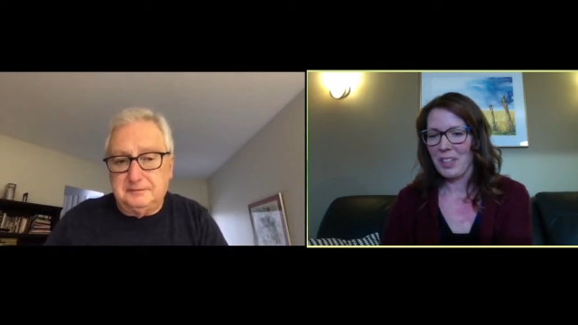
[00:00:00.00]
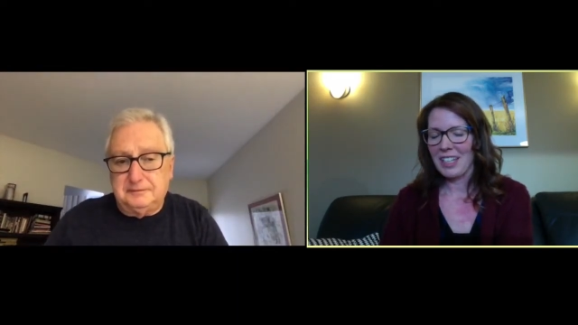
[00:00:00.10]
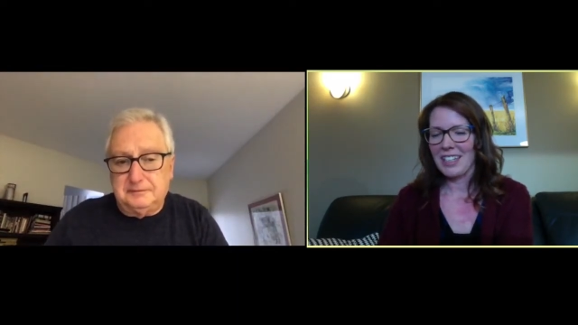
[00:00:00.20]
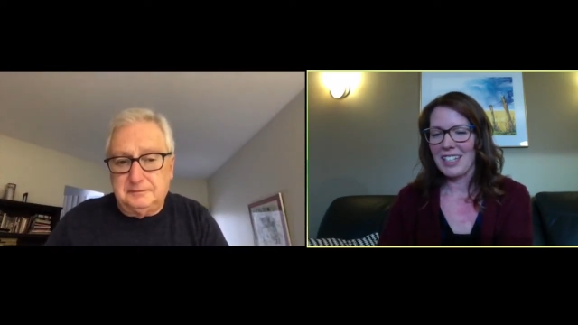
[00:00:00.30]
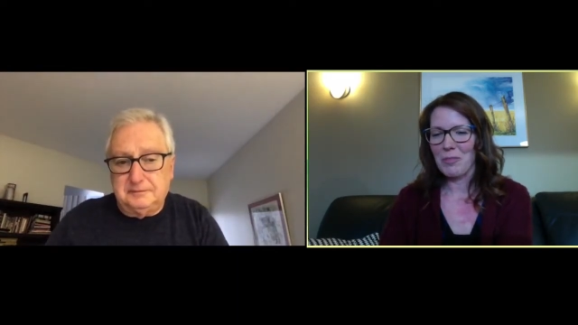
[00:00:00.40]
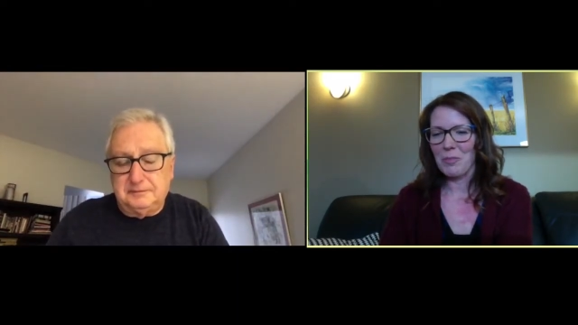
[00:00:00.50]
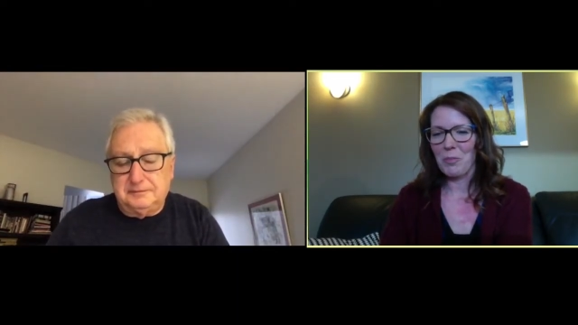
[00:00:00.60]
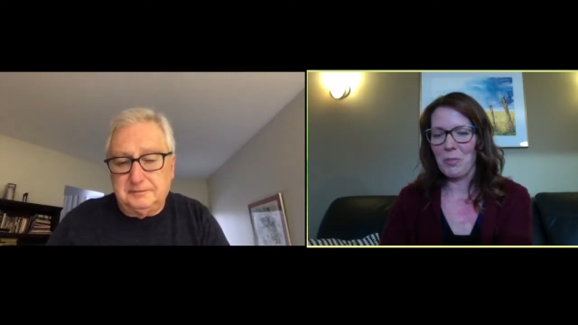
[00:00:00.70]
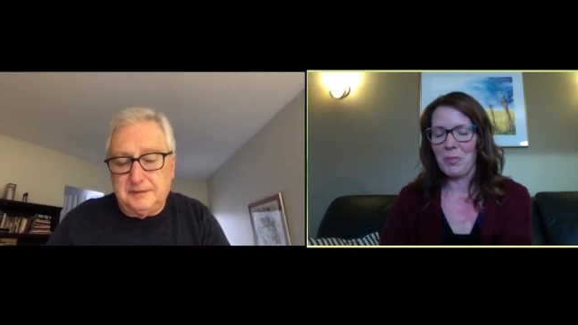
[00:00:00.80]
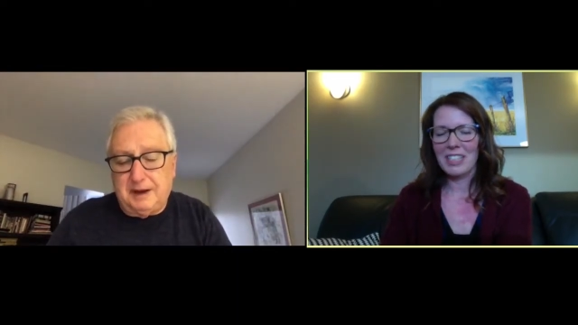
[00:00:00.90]
Speaker 1: Um,
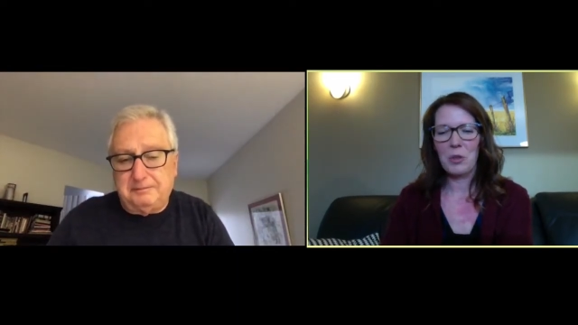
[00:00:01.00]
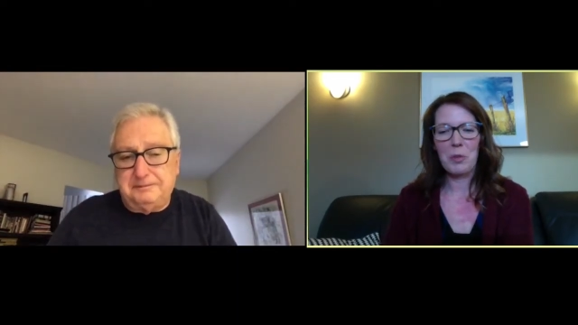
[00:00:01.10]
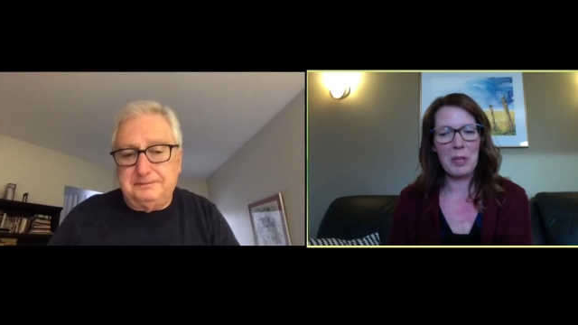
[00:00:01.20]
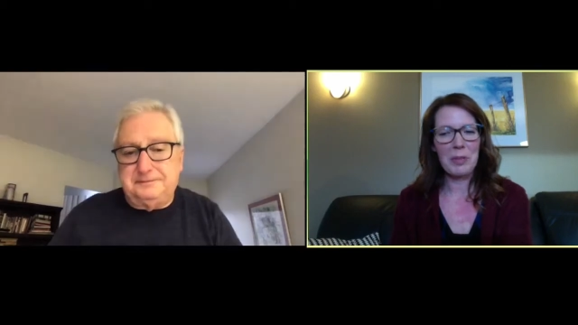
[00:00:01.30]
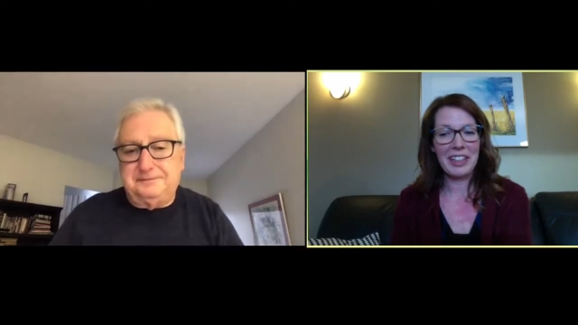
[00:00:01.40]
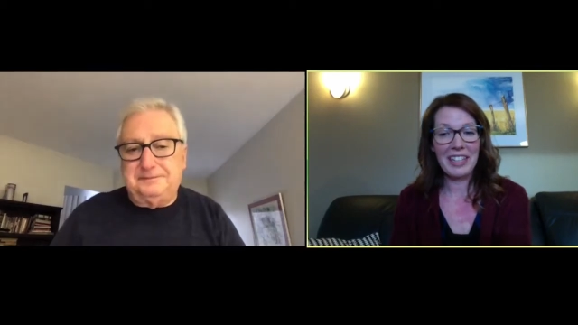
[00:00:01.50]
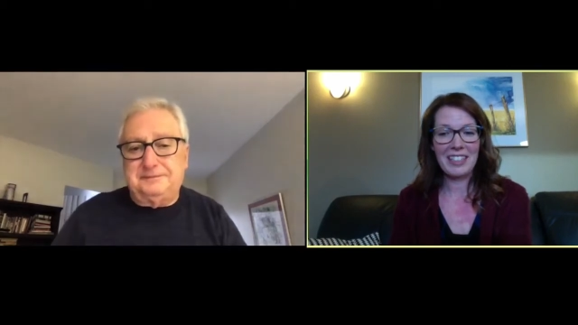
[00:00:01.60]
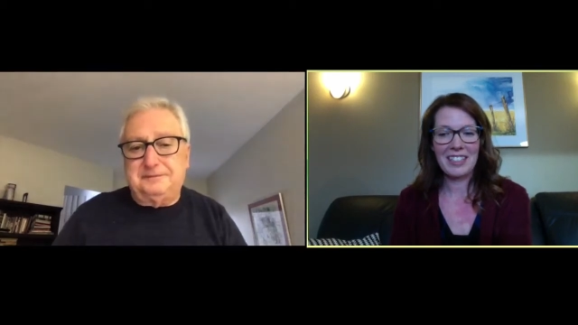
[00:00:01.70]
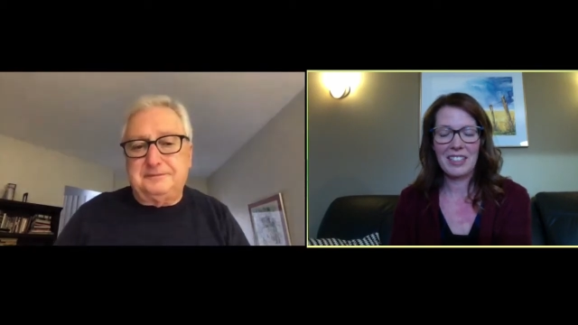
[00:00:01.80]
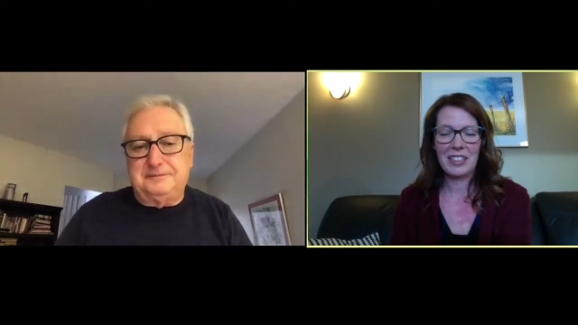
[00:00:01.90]
this one maybe
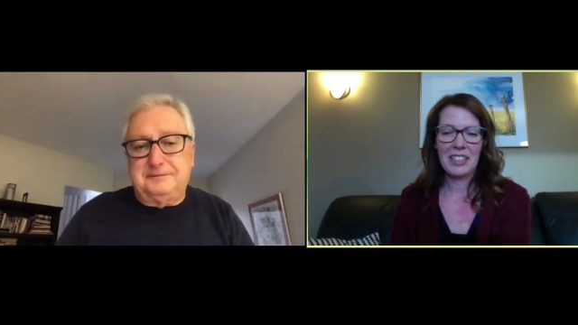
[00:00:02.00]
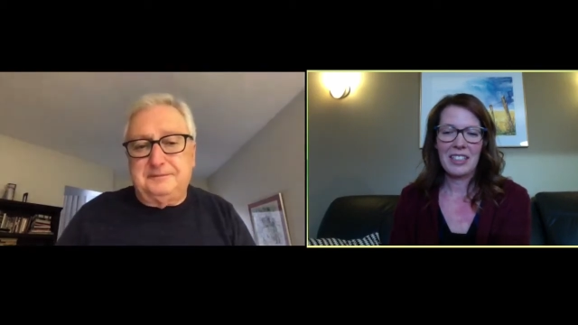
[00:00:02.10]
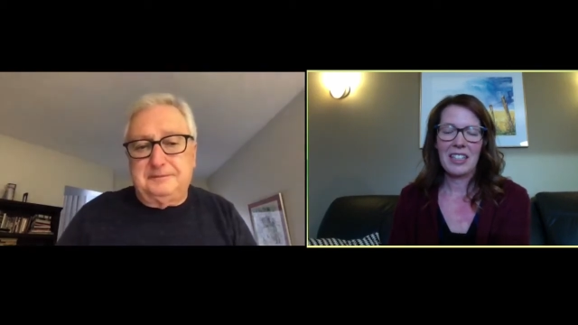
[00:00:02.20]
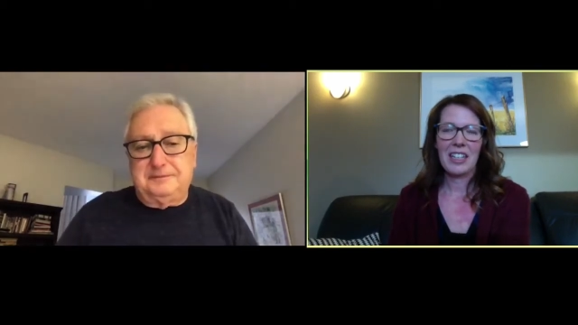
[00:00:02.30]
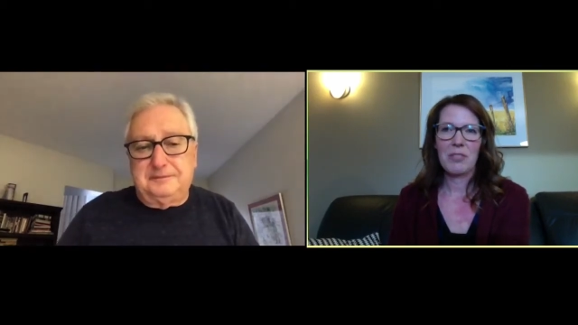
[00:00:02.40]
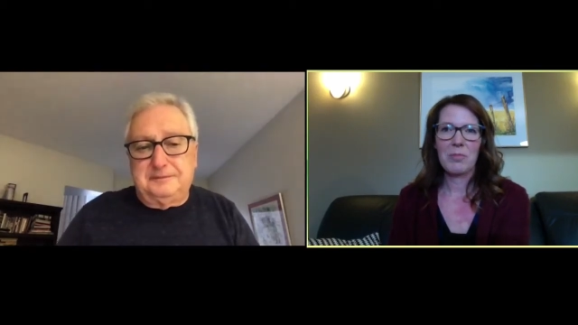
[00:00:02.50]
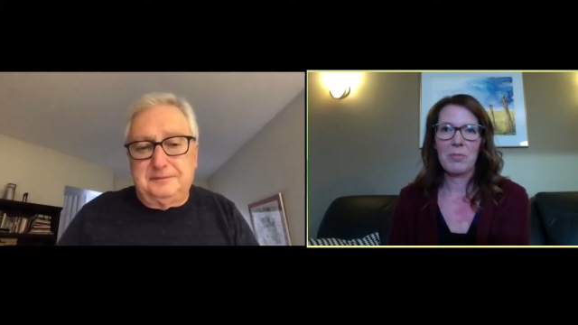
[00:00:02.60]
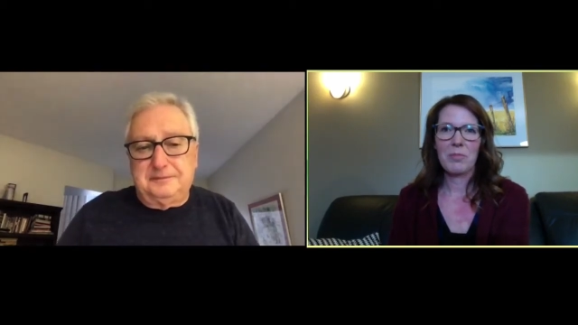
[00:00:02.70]
thinks um,